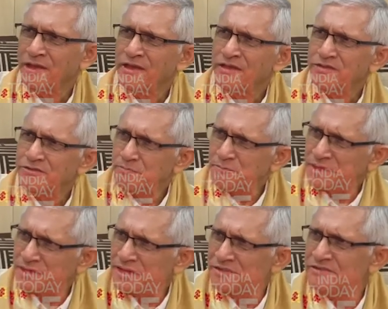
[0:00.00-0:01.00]

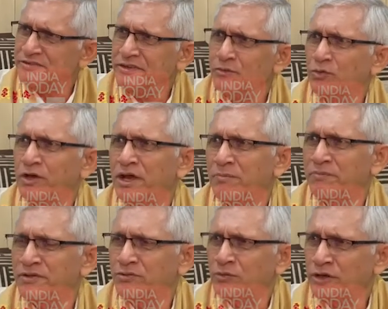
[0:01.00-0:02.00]
Speak and see what
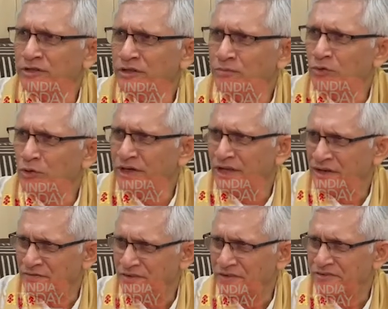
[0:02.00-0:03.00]
happens, what the book
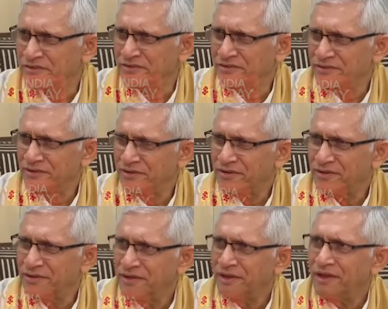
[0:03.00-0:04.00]
delivers.
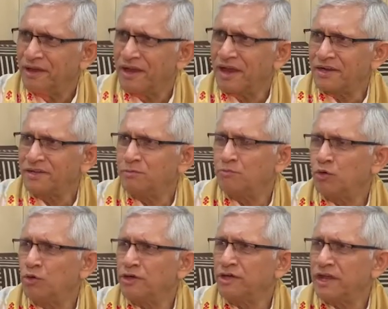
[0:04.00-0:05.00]
And the
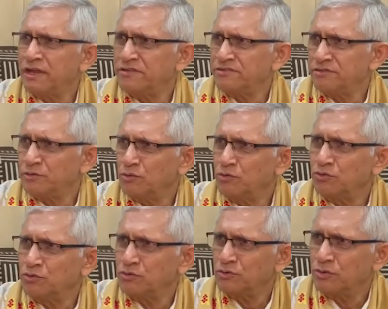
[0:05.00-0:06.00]
book takes you
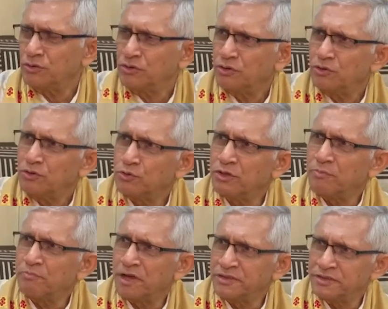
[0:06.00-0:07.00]
to the
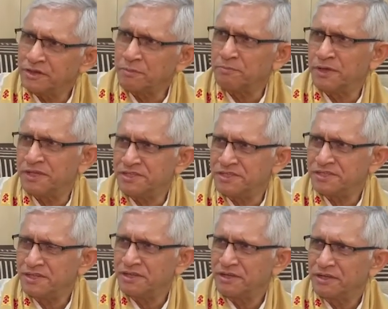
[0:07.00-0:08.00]
mantra page
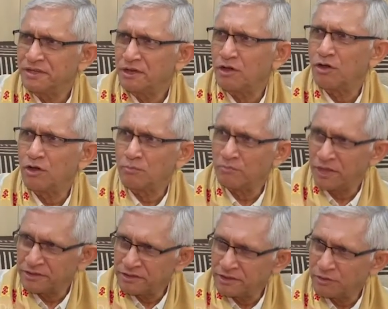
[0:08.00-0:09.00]
or
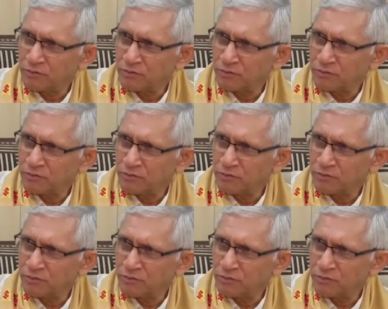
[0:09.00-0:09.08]
mantra